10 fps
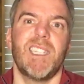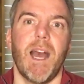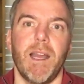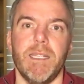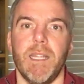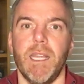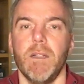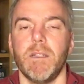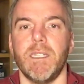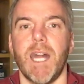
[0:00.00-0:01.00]
the
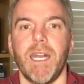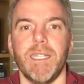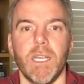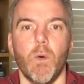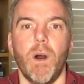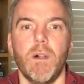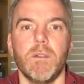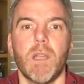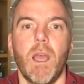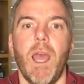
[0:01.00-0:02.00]
ideal in an ideal
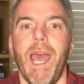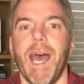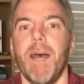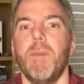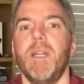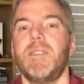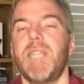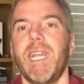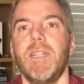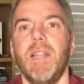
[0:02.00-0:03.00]
world.
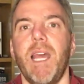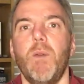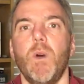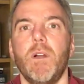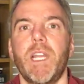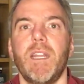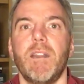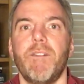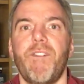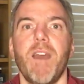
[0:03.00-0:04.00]
Secondly, we're looking at a
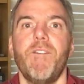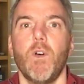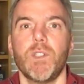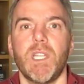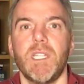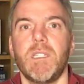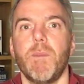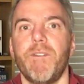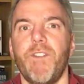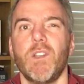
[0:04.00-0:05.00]
FIFO system,
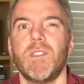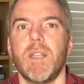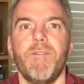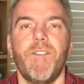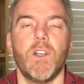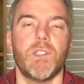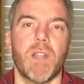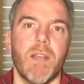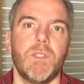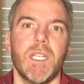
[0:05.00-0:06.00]
a first in, first
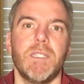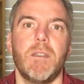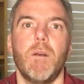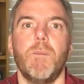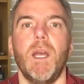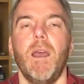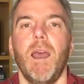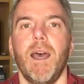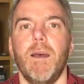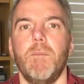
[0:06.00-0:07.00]
out system,
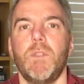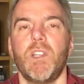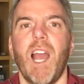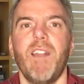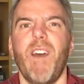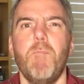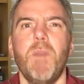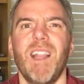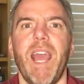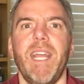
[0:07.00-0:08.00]
to kind of
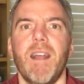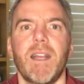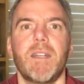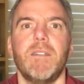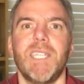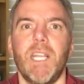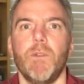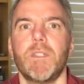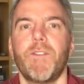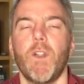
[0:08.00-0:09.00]
emulate that
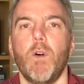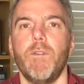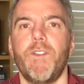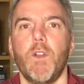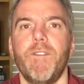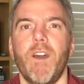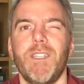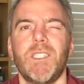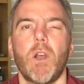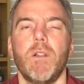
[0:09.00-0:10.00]
continuous flow through very
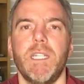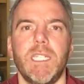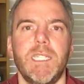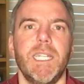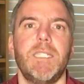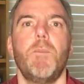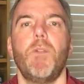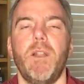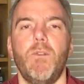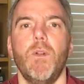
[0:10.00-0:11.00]
solid and
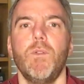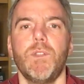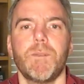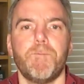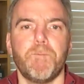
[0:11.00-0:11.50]
disciplined rules.